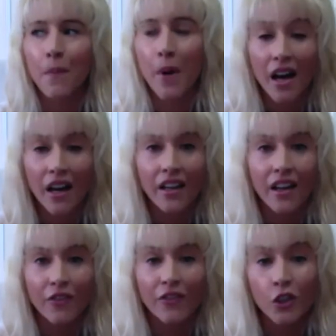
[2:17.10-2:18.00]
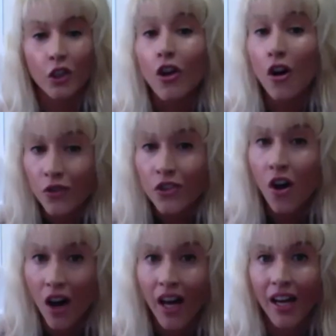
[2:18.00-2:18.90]
But for a long
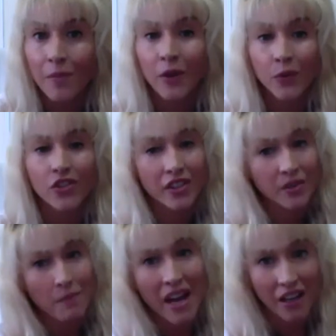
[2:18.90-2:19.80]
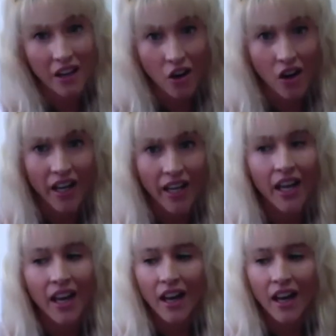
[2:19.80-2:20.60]
time, it was just Matt and I.